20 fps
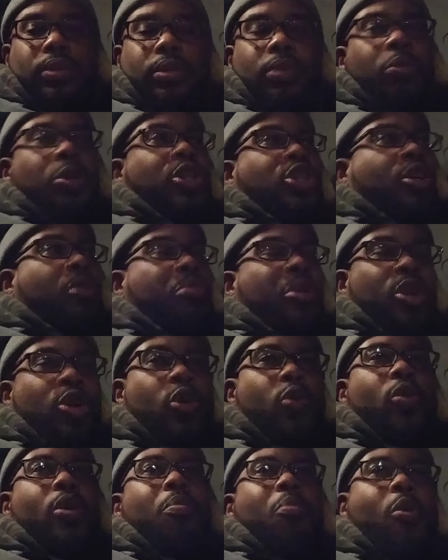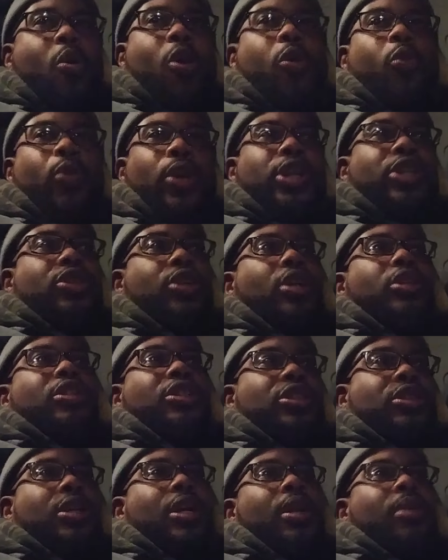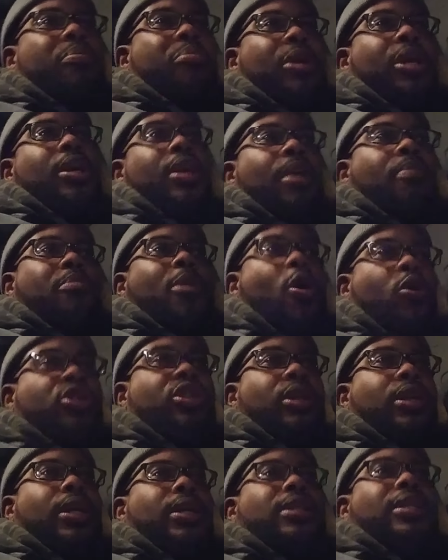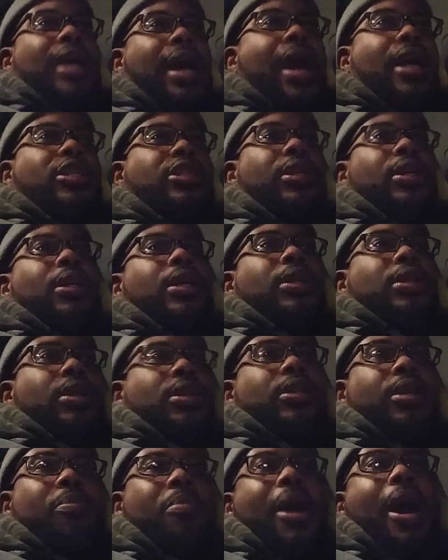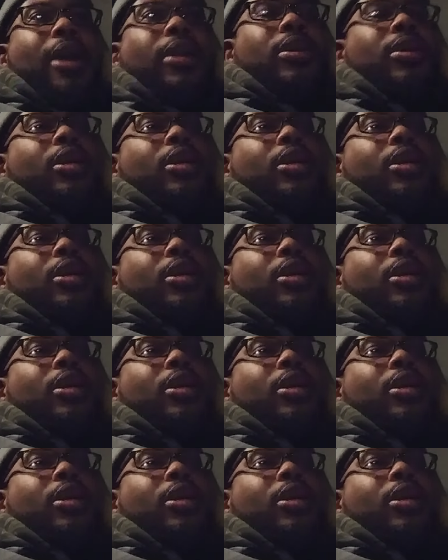We should be doing more research instead of being emotionally attached to somebody.